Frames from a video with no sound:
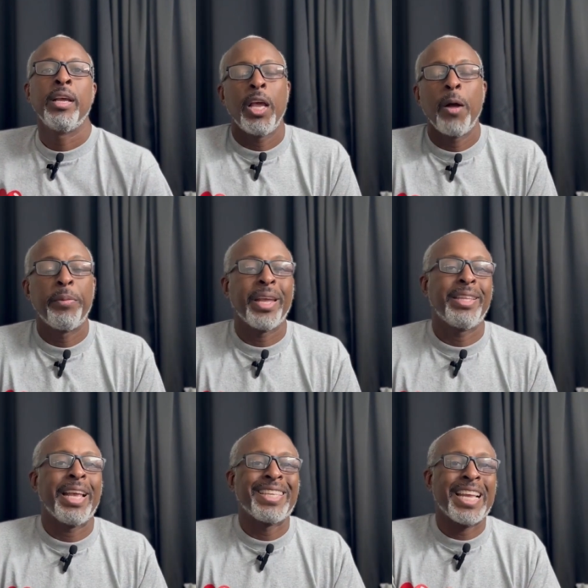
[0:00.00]
help to get the
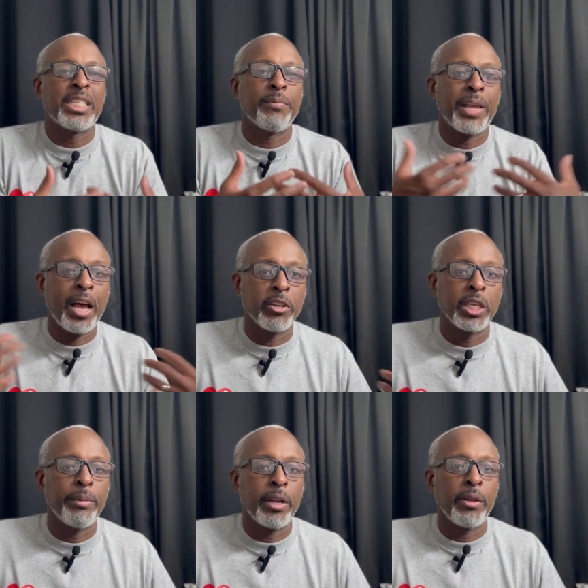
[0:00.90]
excessive
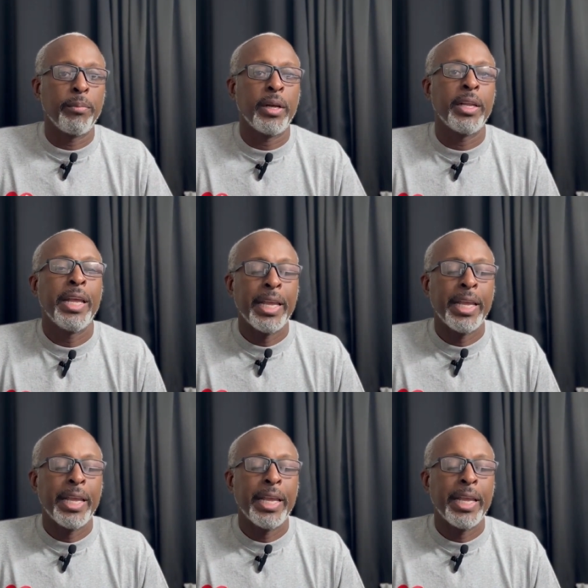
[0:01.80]
calcium out of your blood,